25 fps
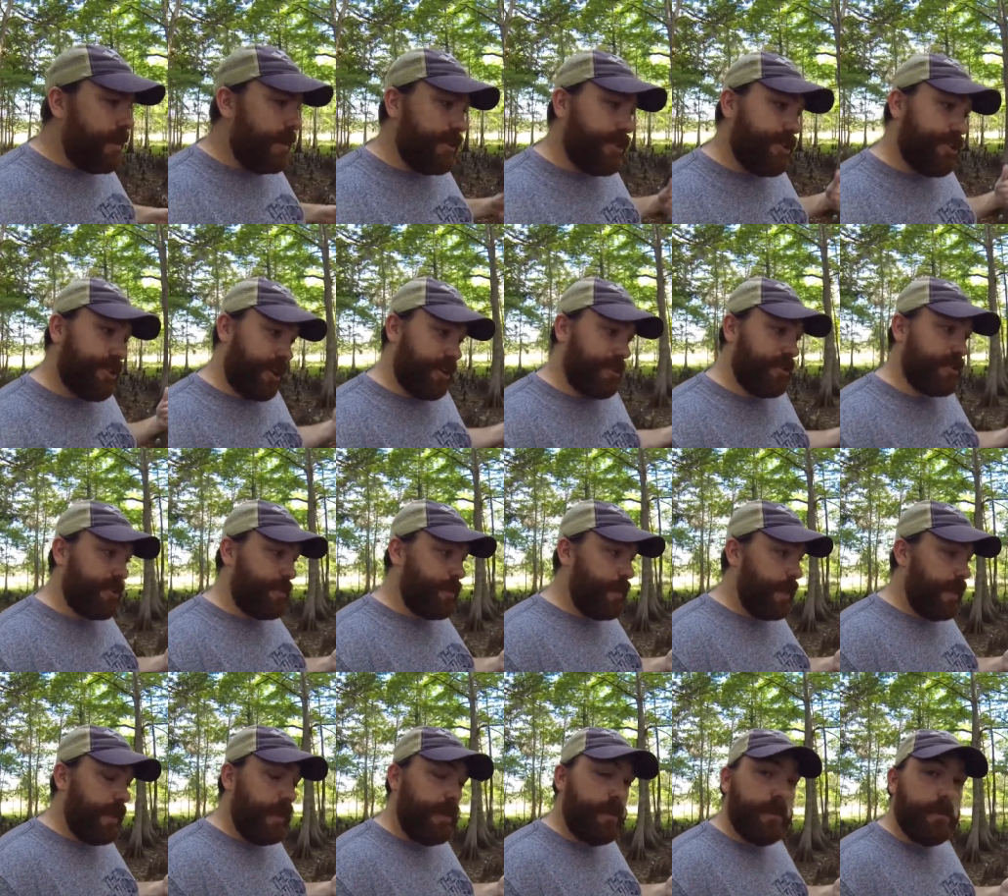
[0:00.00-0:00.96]
Shutter
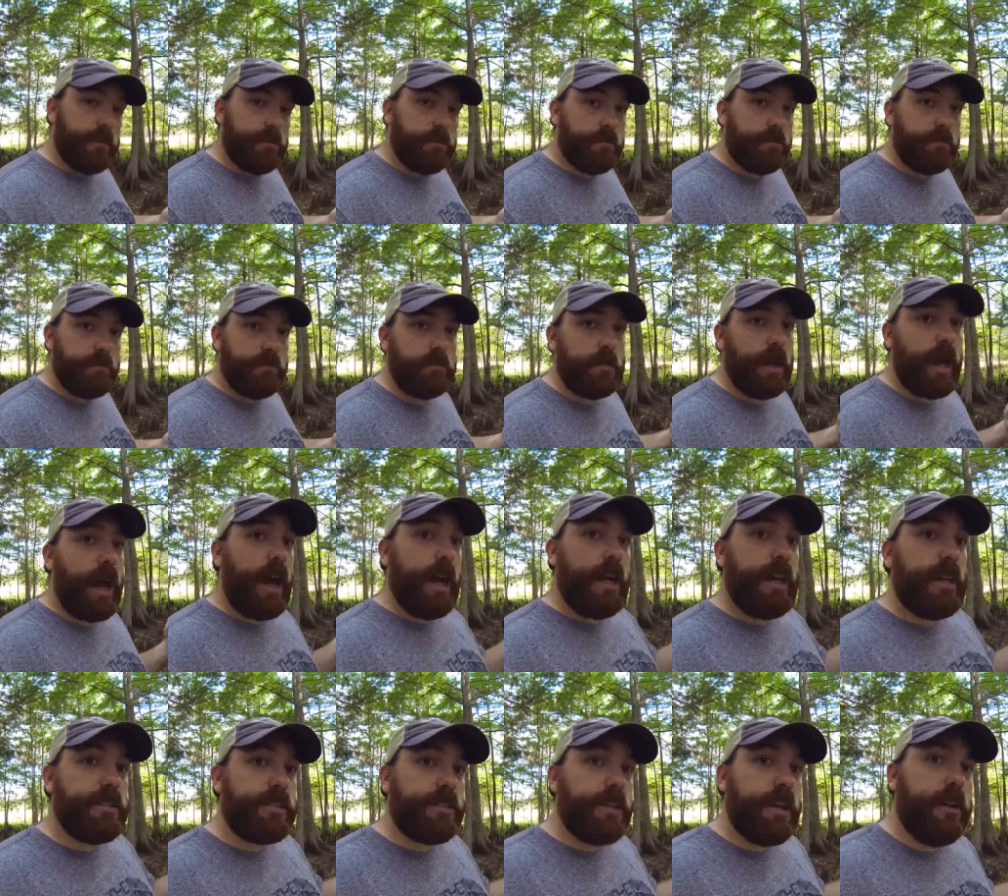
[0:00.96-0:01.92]
speed,
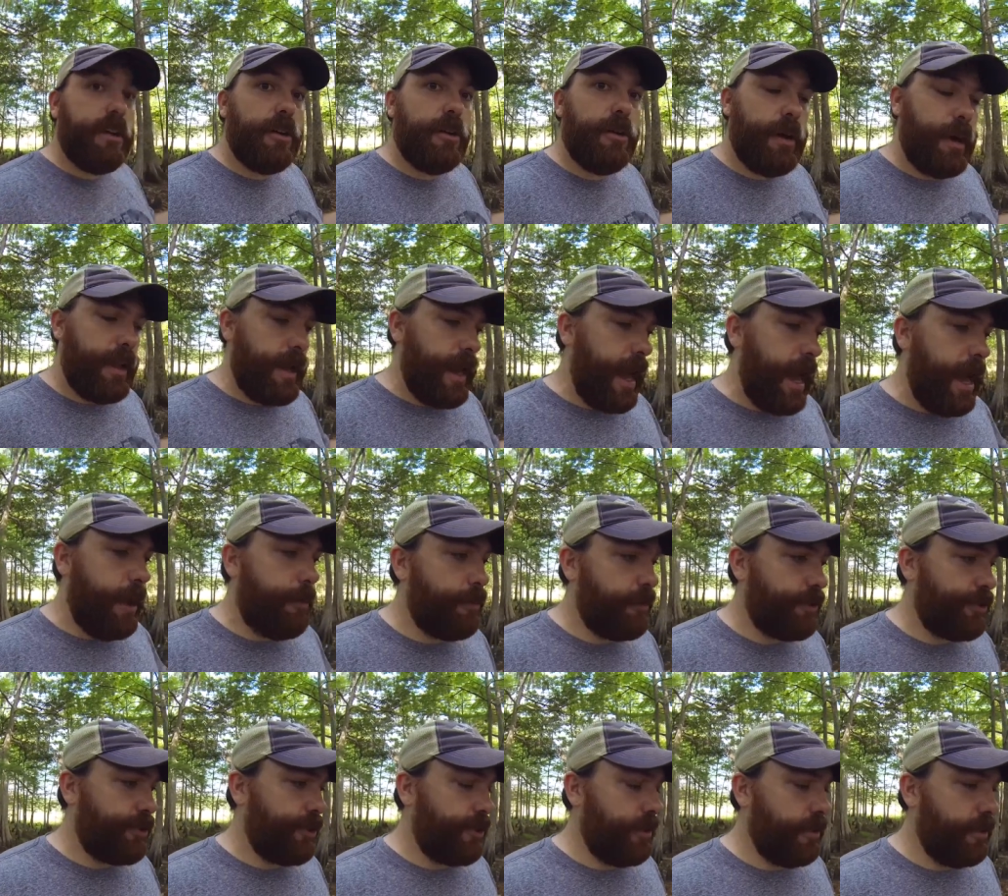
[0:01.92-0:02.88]
ISO, and
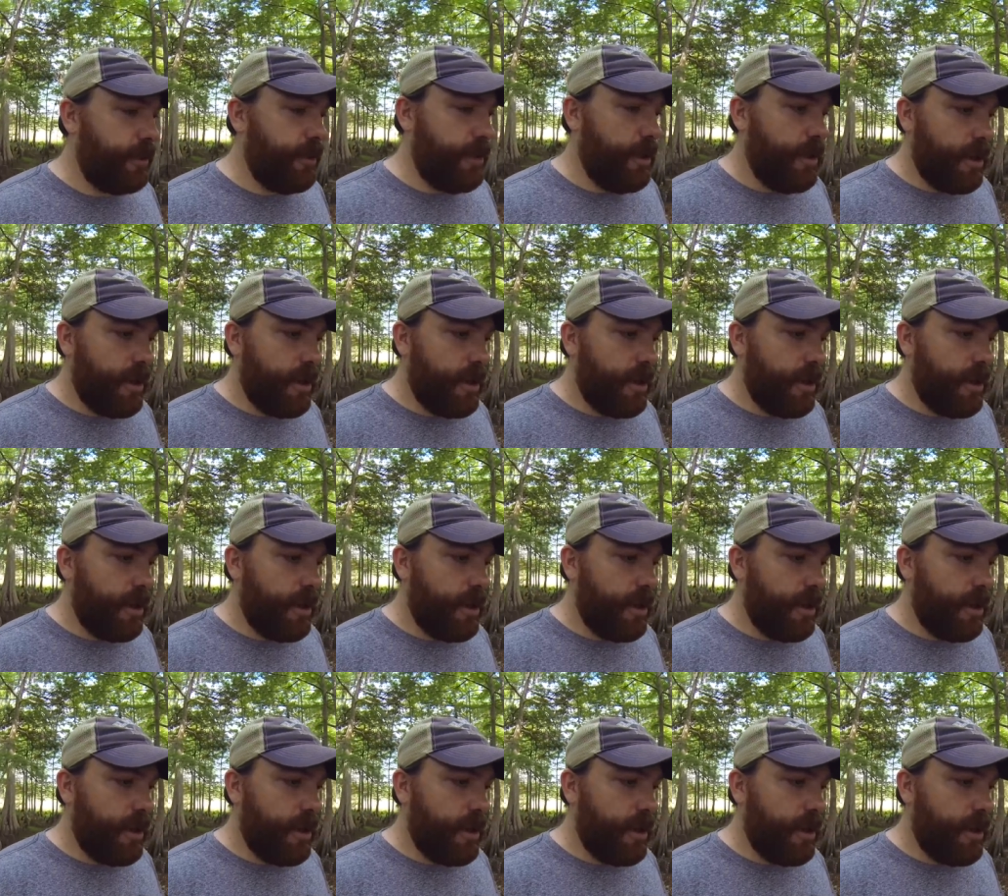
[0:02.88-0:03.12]
aperture